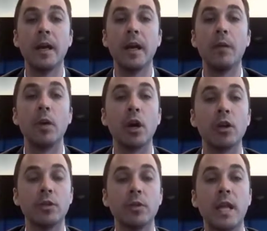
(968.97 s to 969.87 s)
And we
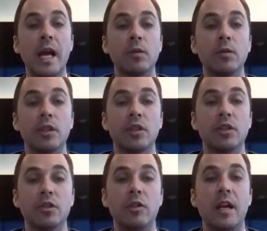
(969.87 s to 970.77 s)
also, in the acquisition
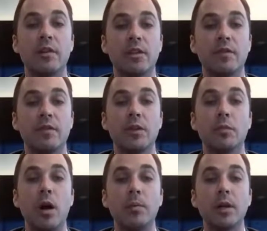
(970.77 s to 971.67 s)
strategy for this
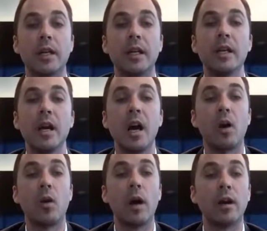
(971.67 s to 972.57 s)
property,
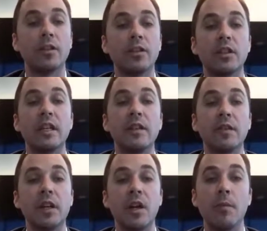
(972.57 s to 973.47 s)
acquired a
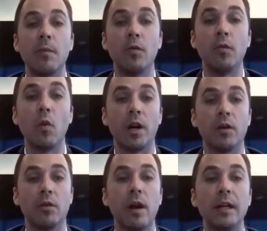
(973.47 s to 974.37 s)
significant number of
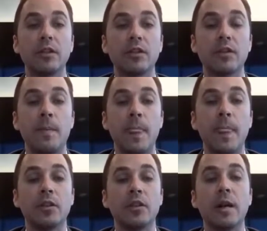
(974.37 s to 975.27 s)
water rights.
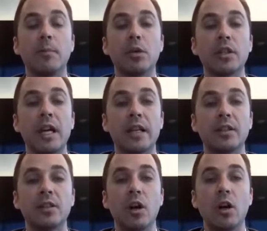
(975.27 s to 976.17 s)
So that
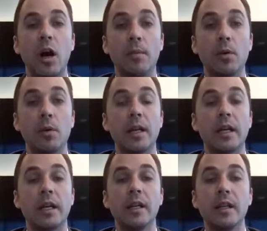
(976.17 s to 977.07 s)
protects our
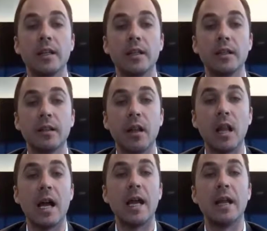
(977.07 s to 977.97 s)
operating
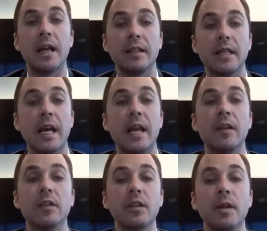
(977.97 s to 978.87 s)
client and
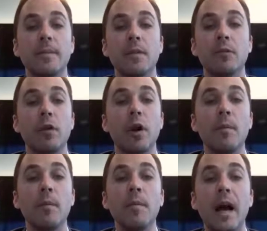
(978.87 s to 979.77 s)
tenant
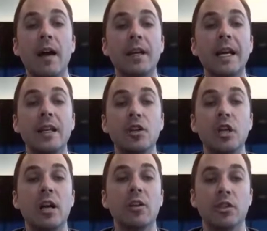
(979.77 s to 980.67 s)
from having any
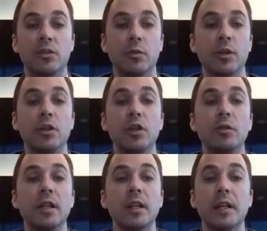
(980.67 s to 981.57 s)
challenges with their
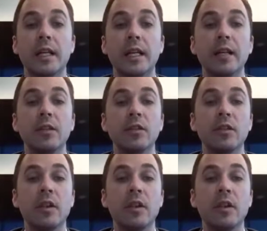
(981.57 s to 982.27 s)
utility needs.